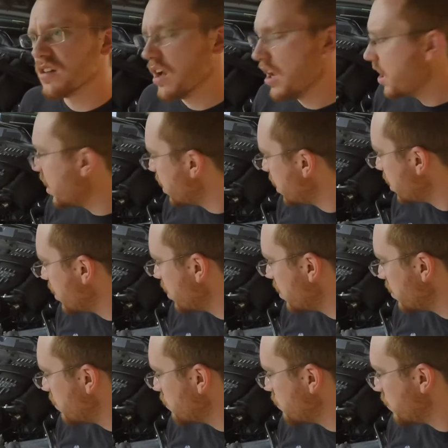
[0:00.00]

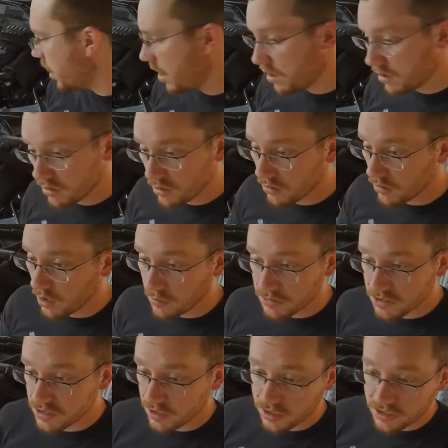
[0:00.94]
I don't know.
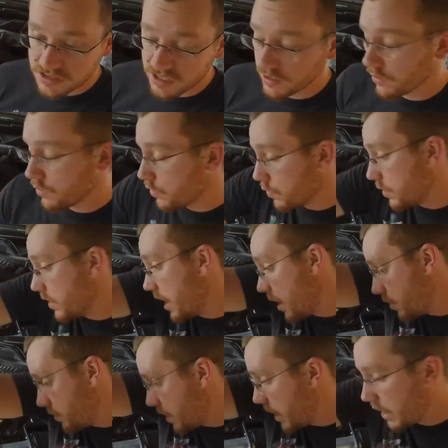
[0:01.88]
I'm just gonna take the old one
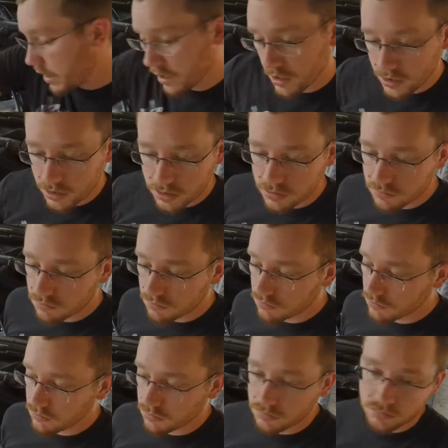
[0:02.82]
out
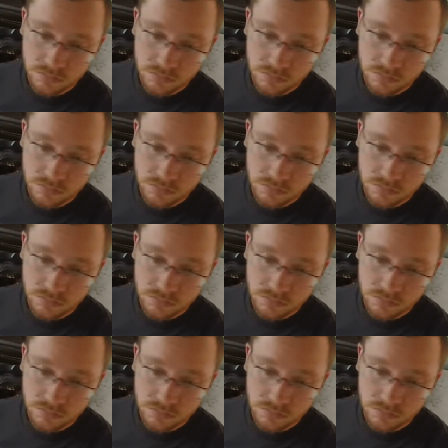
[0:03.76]
and